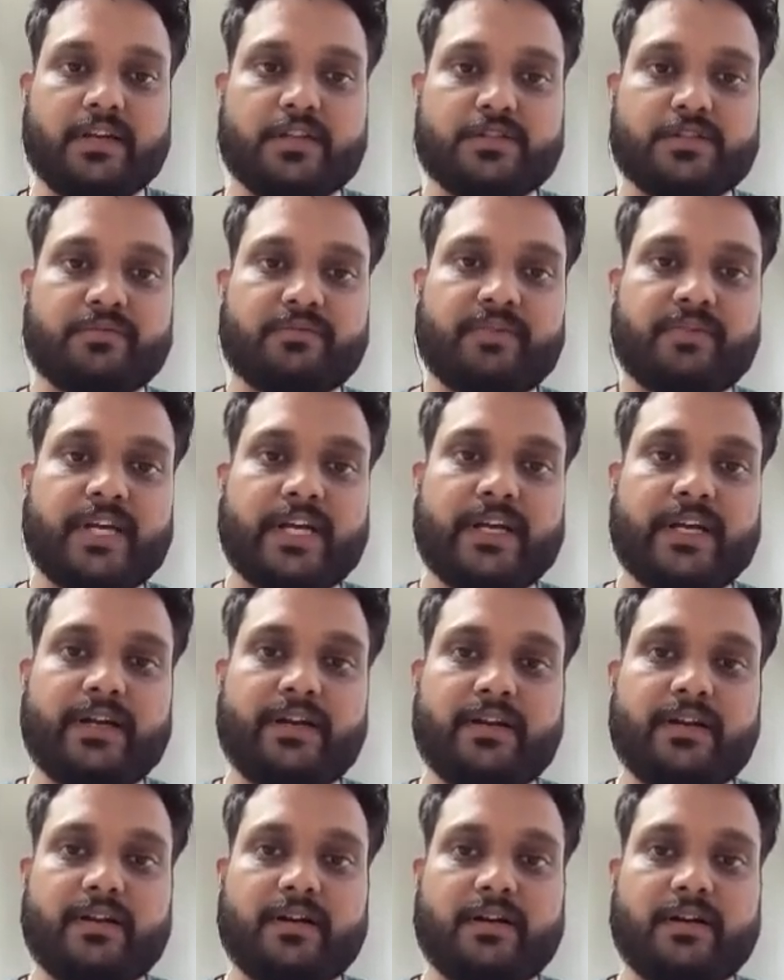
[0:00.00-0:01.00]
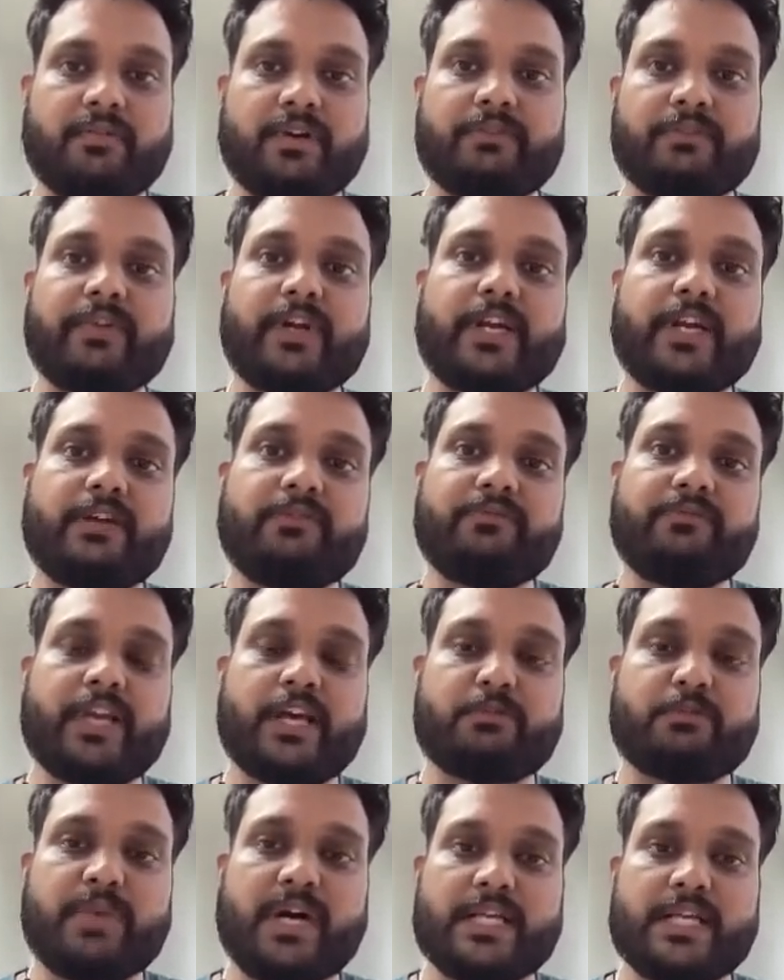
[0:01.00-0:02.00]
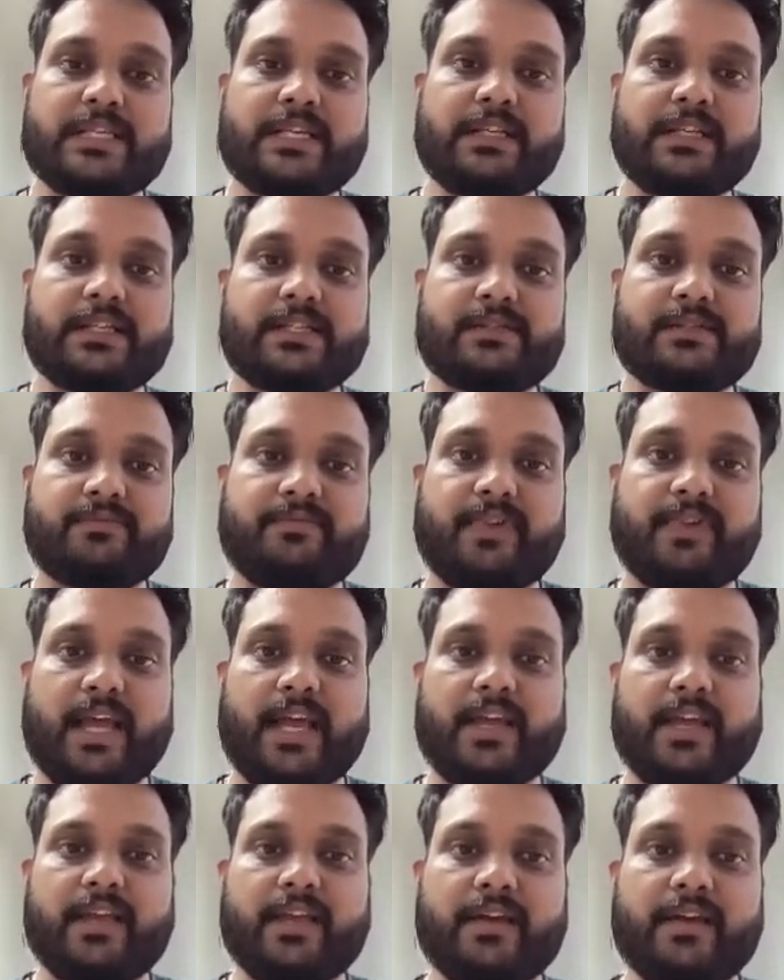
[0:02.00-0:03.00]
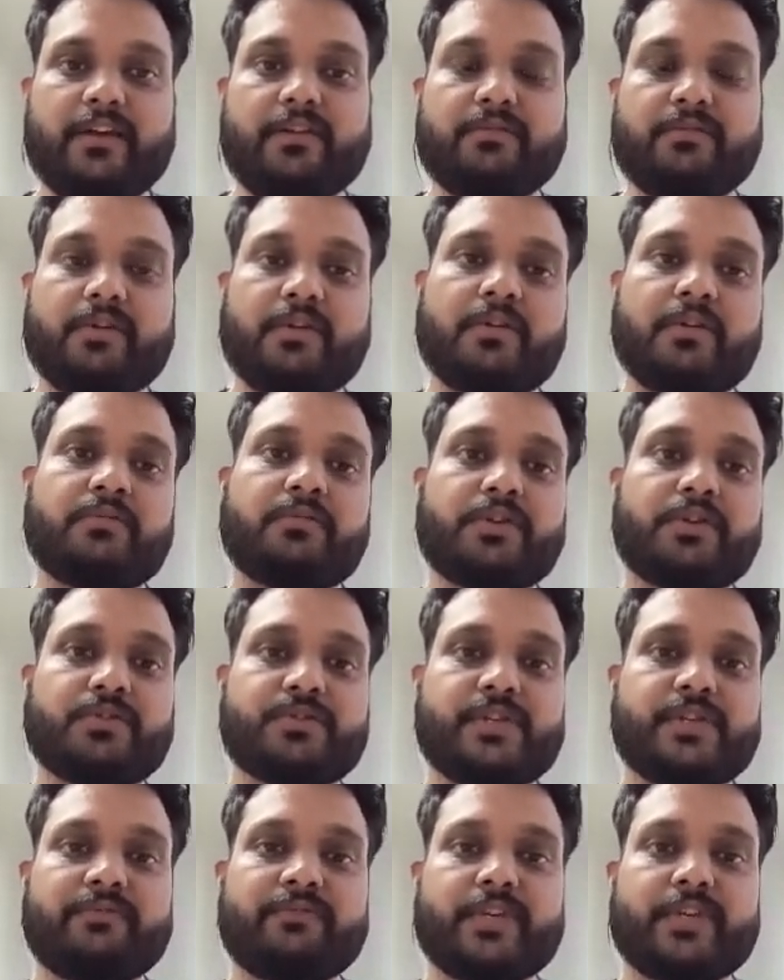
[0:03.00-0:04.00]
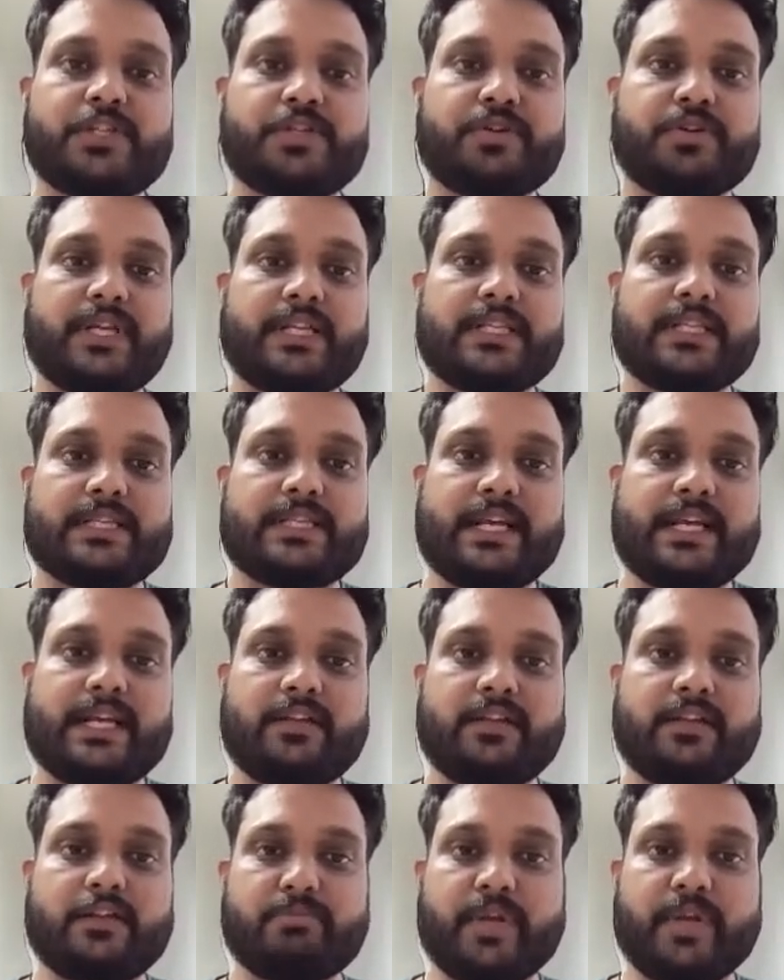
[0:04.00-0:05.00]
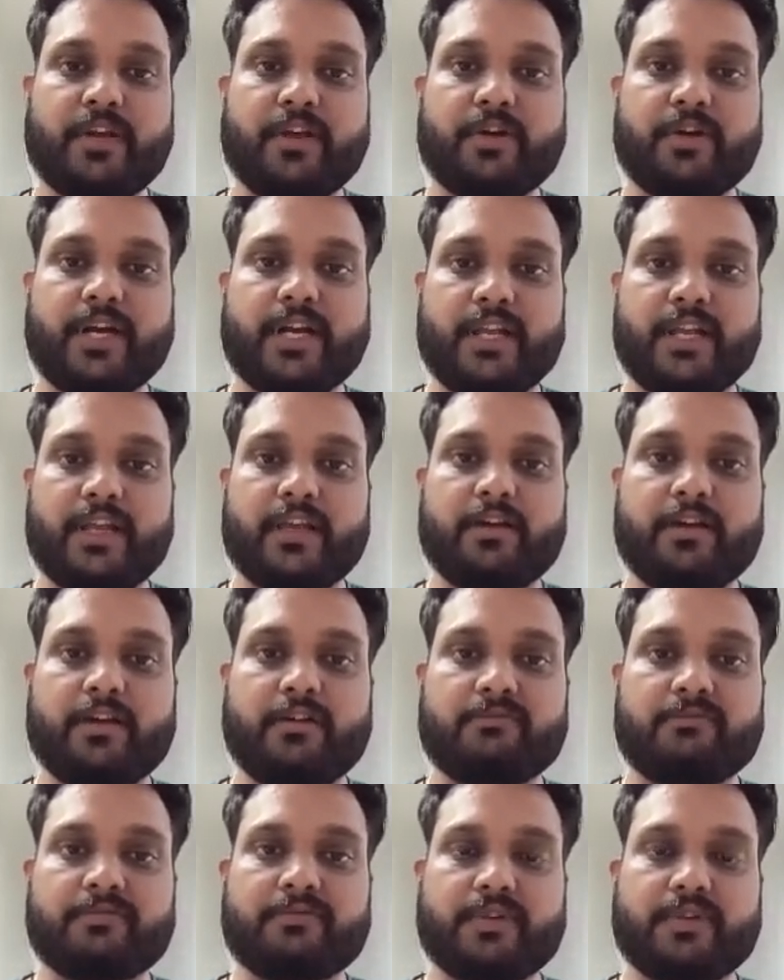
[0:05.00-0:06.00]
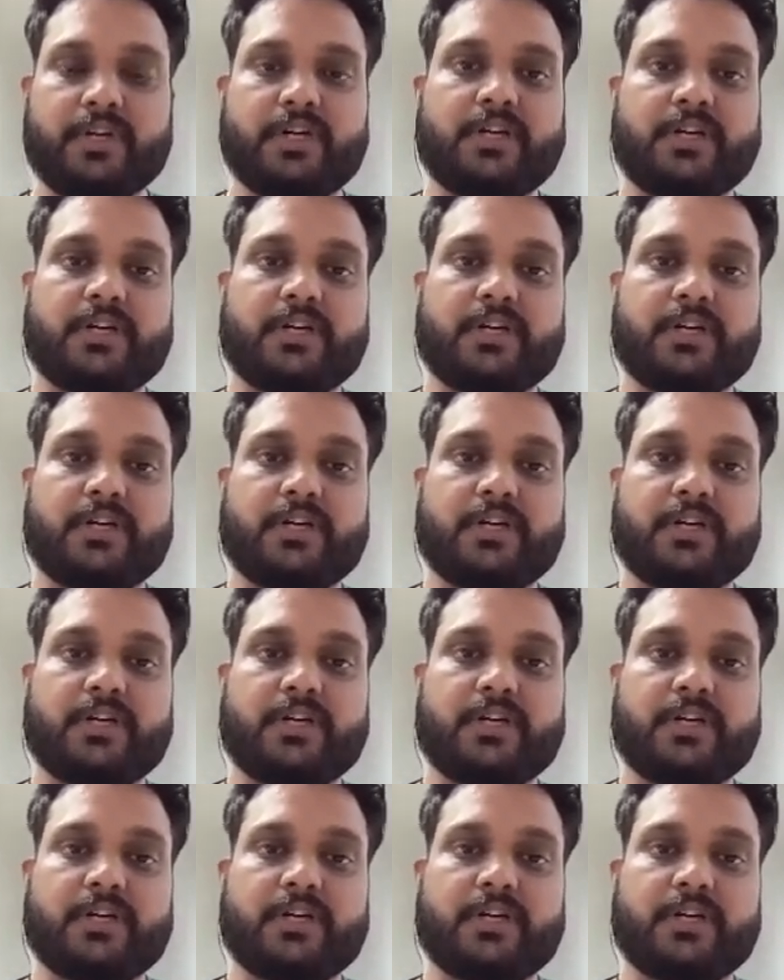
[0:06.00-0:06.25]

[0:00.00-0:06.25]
So we did what we did. We are passing this flag here, using which you can set the priority of